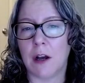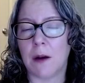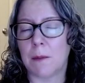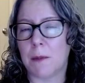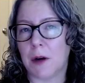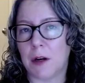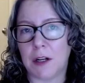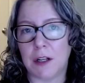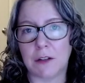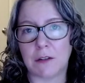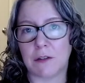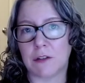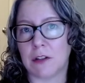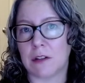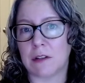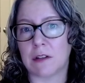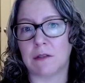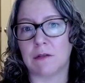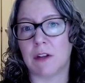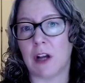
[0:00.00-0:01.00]
parties are
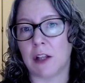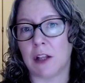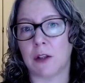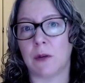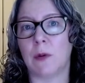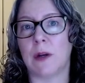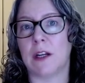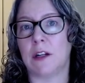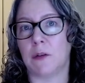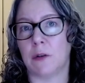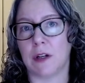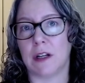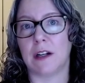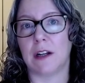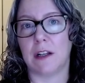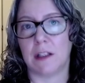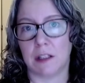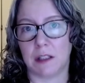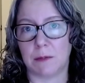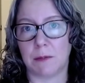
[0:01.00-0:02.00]
just not the way it
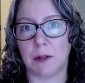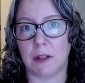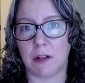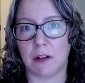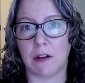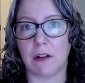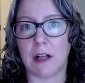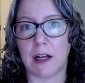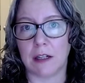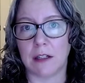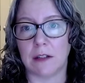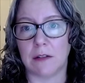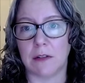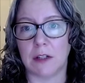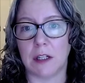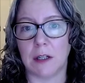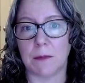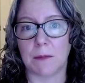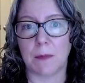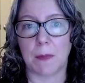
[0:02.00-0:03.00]
organizes political activity.